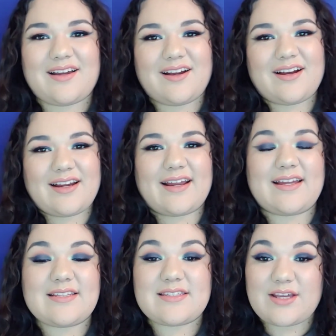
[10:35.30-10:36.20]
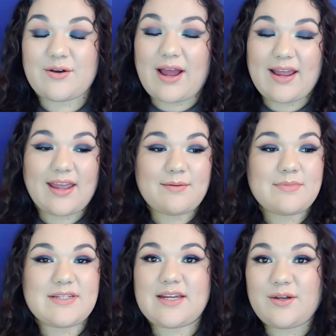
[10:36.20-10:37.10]
Alright guys, so I
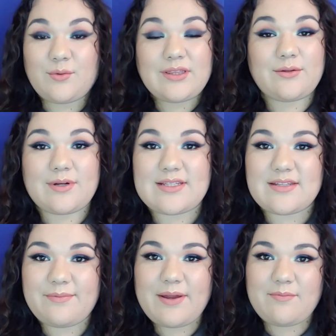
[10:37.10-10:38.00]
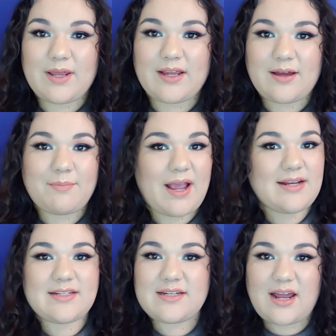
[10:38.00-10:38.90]
am done with the rest of my makeup. I
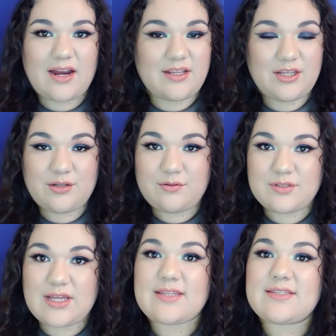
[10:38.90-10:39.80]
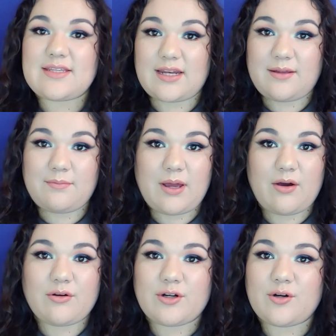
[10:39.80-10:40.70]
did not use setting
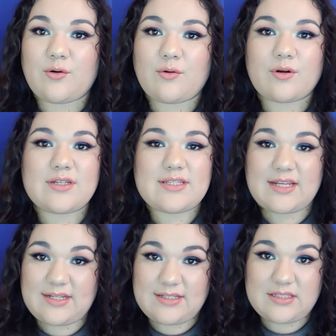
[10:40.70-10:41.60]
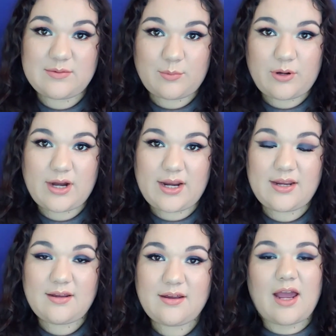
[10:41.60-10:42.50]
powder or setting
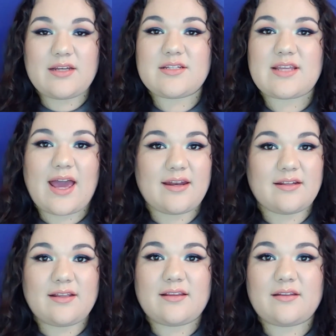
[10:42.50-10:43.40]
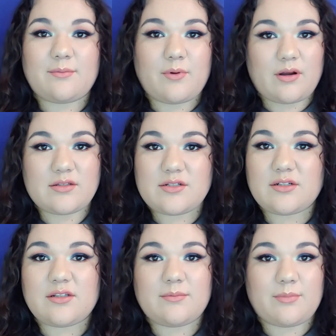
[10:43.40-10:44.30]
spray. I just added the
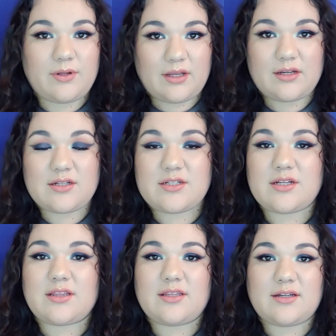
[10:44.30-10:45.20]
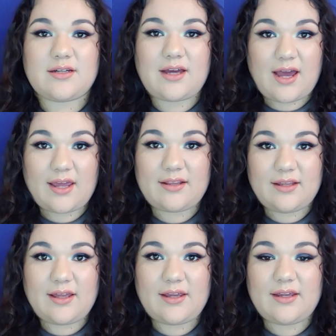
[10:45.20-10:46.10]
bronzer, the blush, the
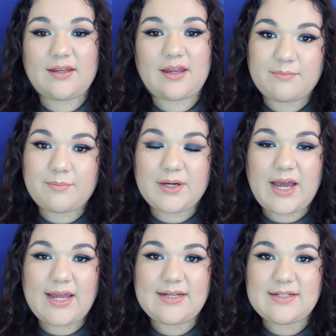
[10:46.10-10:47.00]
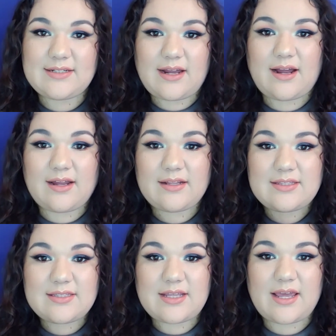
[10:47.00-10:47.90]
highlight, but I did not
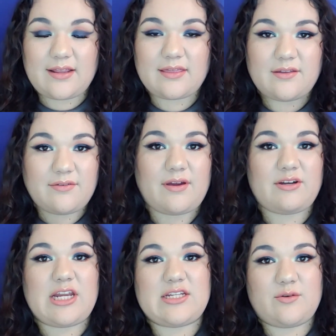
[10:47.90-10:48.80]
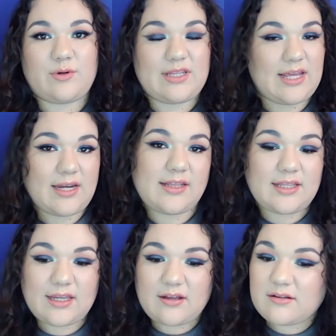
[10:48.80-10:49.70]
set the foundation with
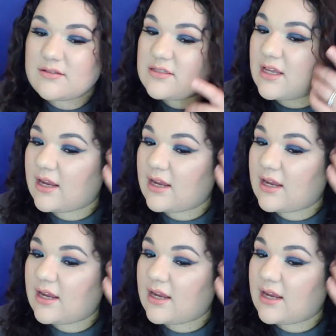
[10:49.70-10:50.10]
anything else.